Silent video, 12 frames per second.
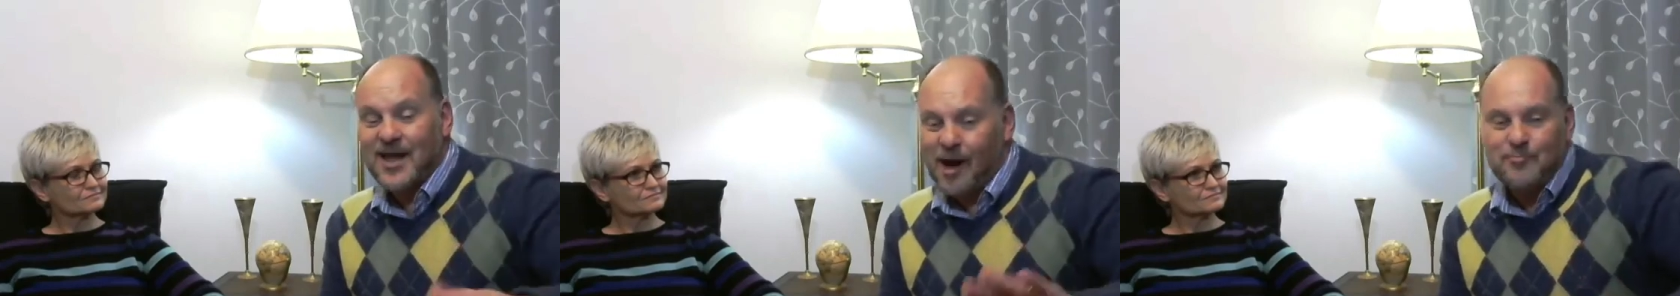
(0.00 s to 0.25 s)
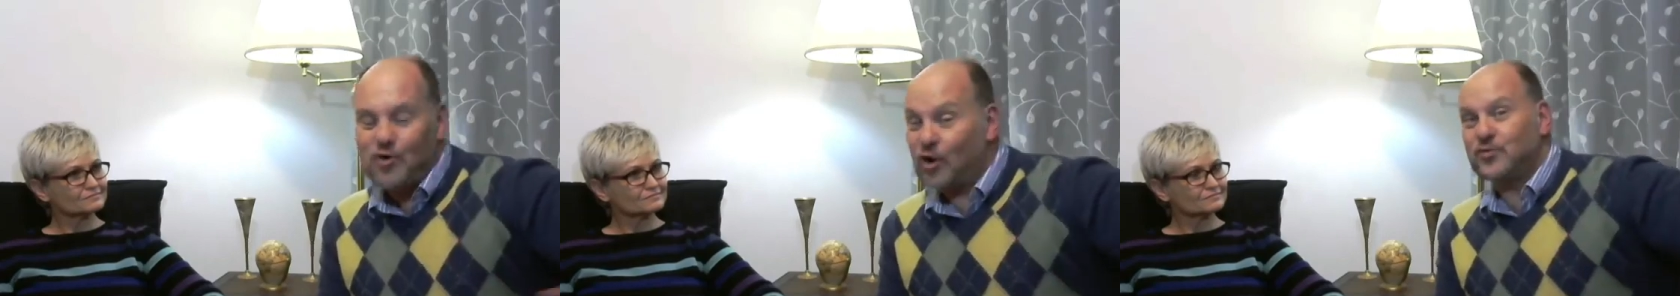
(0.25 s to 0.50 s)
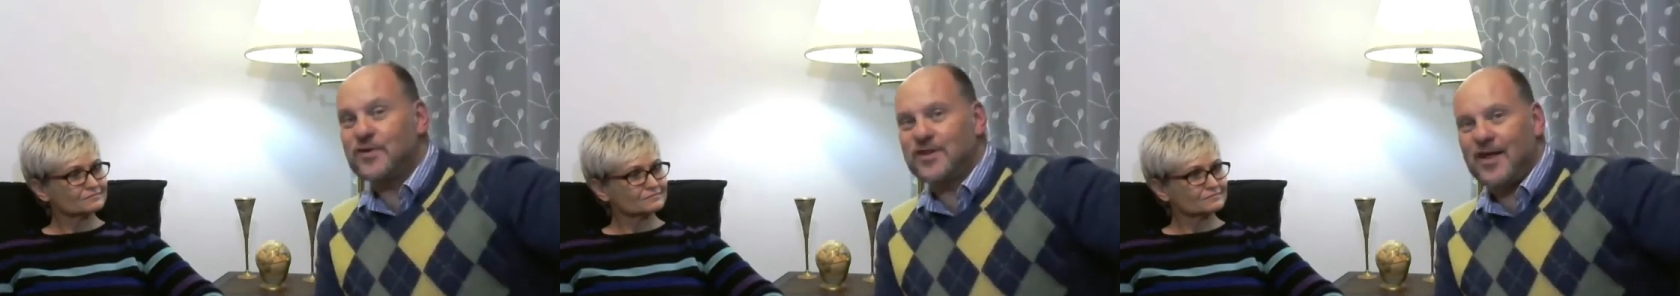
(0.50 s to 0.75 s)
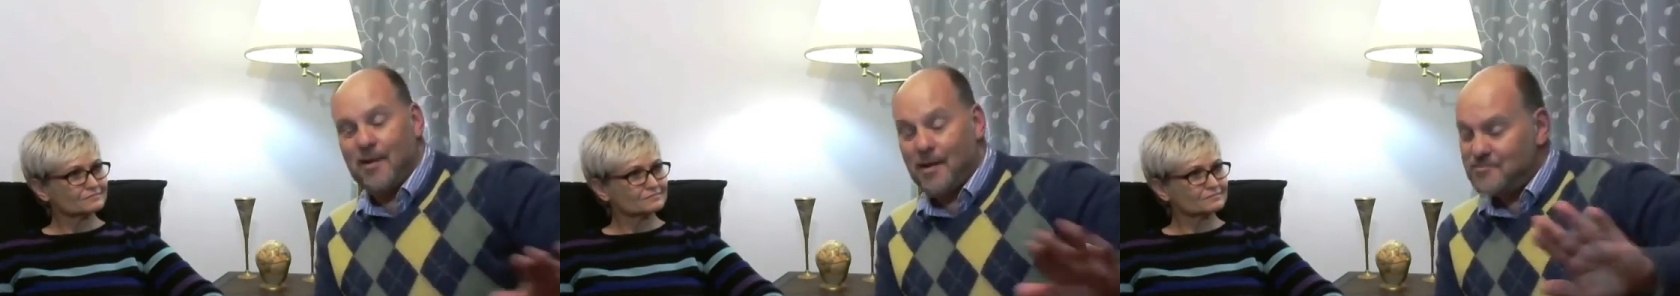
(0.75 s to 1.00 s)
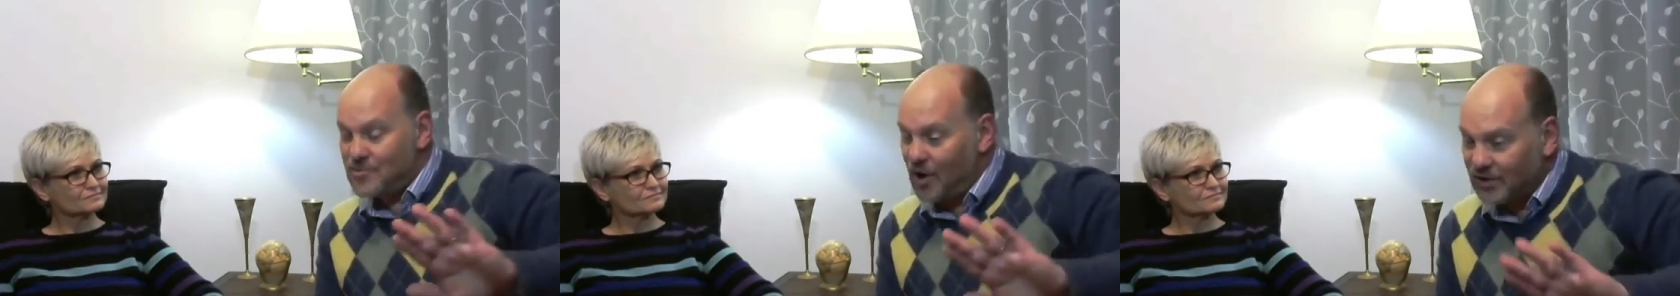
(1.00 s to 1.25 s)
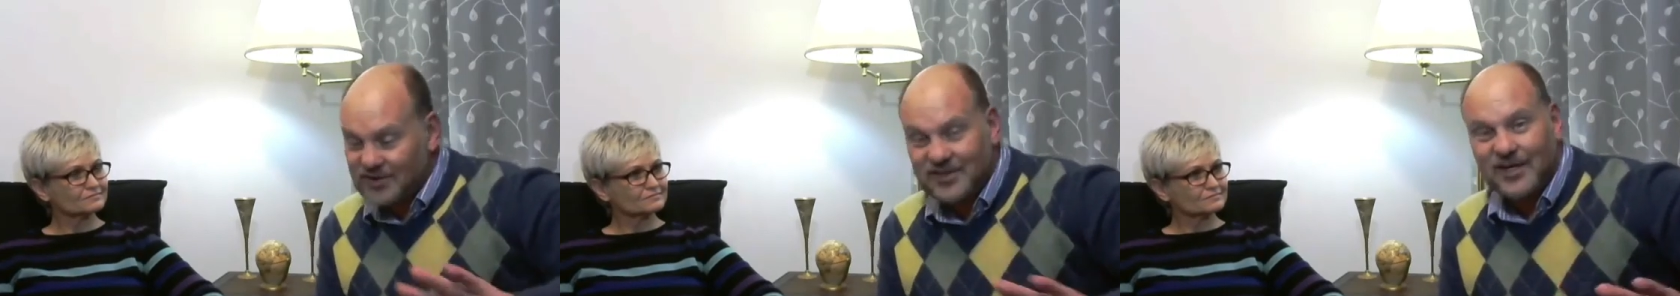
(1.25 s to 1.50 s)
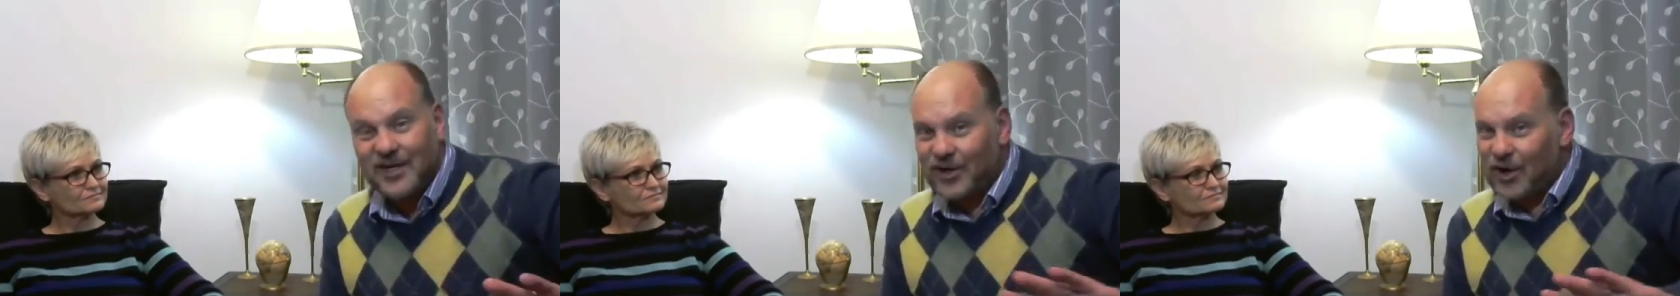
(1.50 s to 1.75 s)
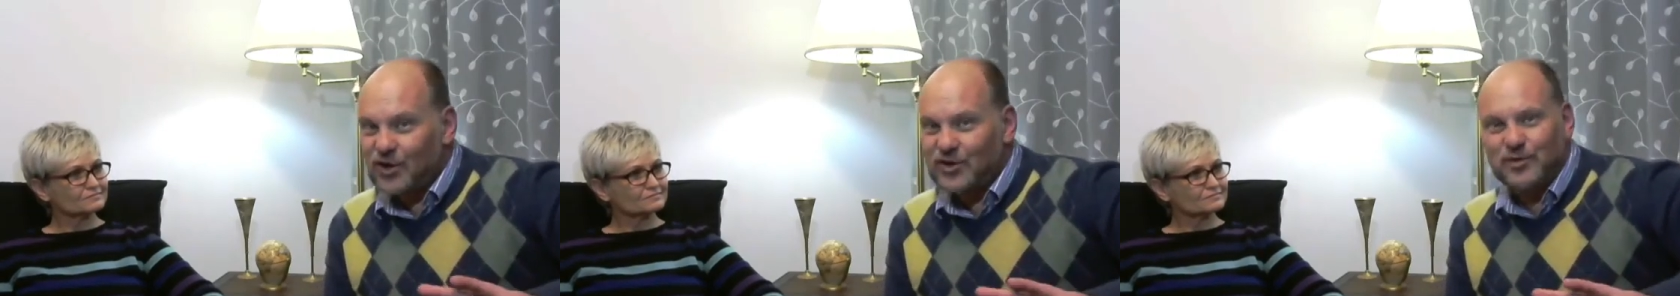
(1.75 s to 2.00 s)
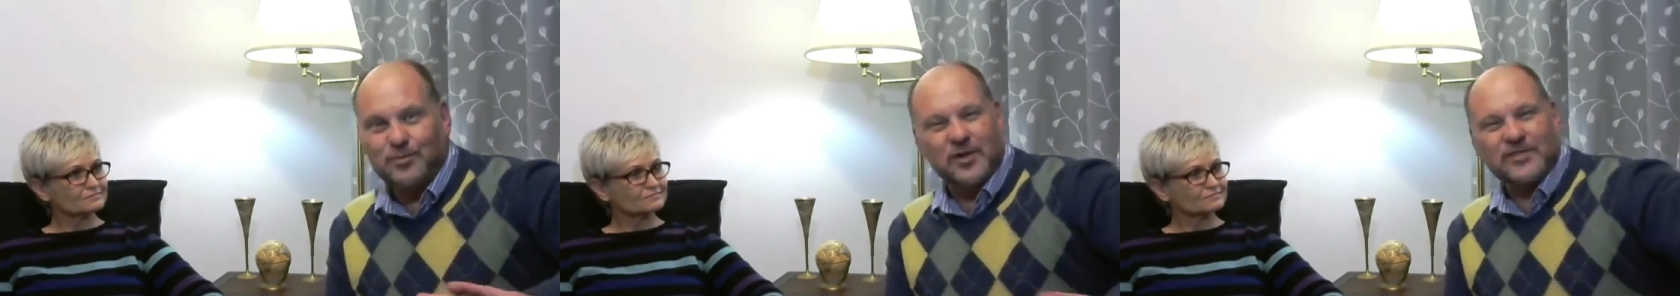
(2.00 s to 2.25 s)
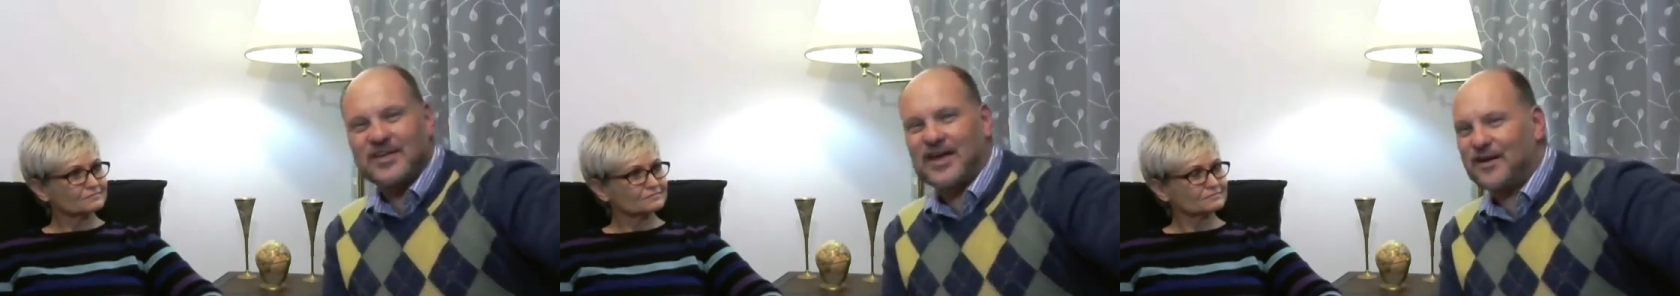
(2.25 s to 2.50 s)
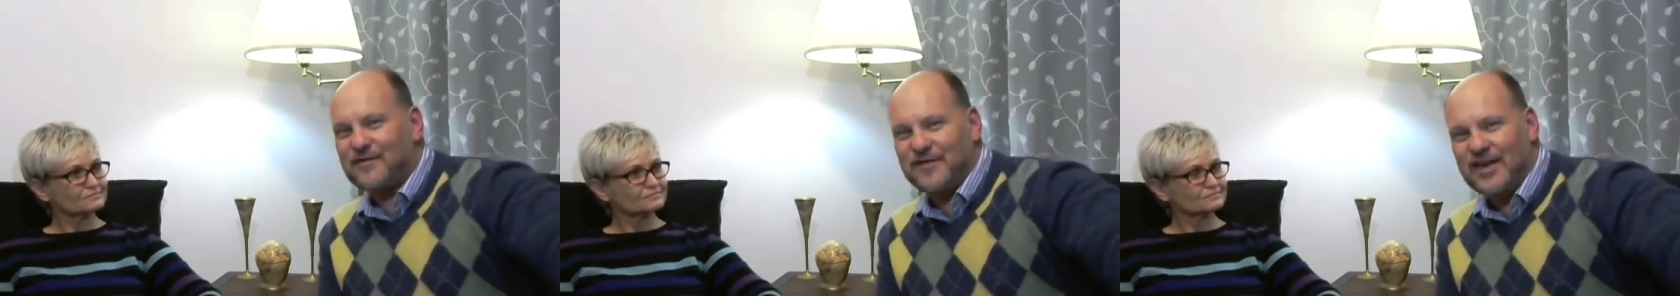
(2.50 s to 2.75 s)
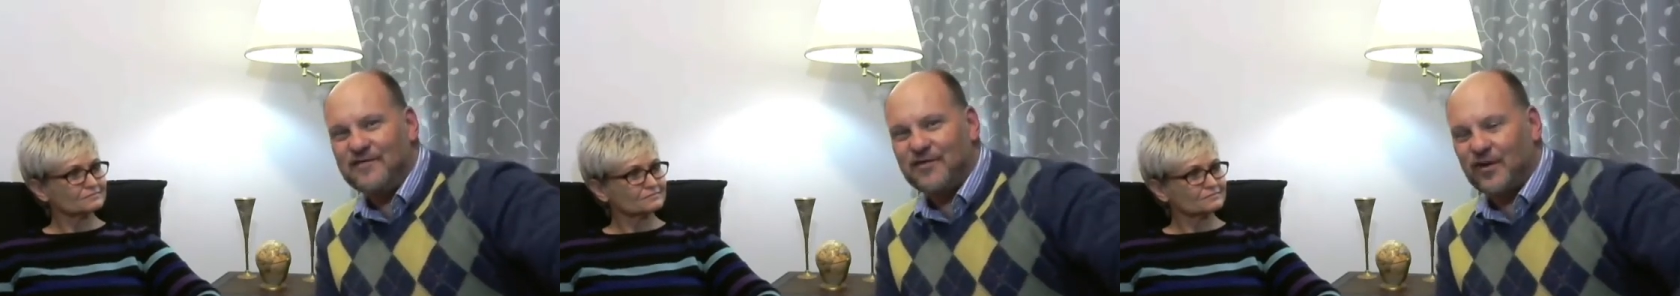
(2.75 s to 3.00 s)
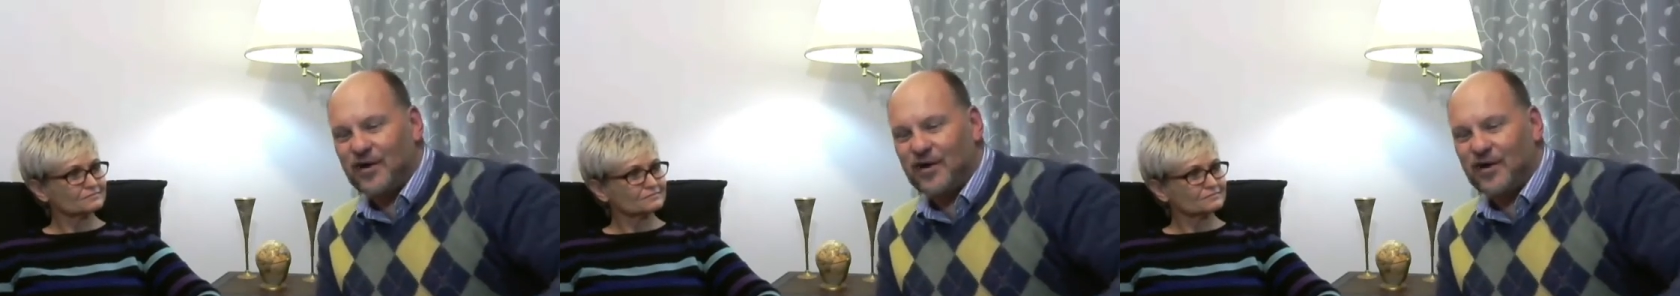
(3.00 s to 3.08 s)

Speaker 1: "I'm not with them, I'm not going to partake of evil,